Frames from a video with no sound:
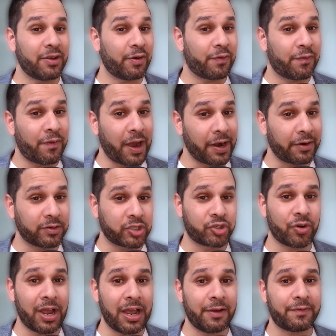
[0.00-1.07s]
in your final
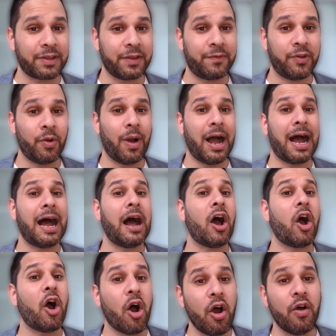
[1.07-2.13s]
draft, if you are
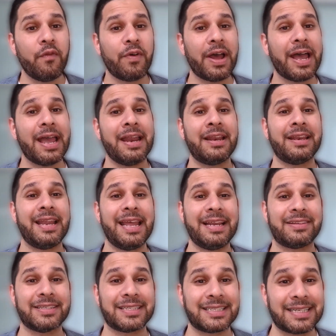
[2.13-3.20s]
over and
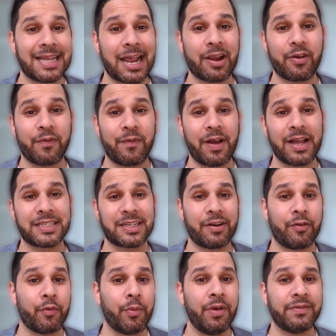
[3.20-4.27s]
need to sacrifice
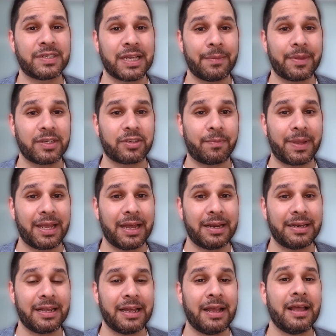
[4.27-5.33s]
and remove something to be
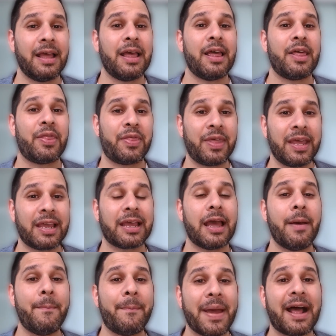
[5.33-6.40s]
under,
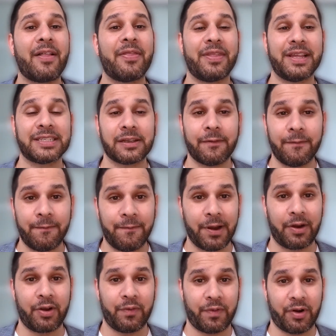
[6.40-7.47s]
think about this
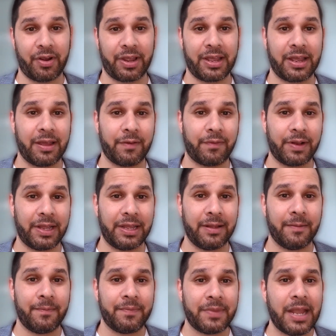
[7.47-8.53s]
very, very carefully.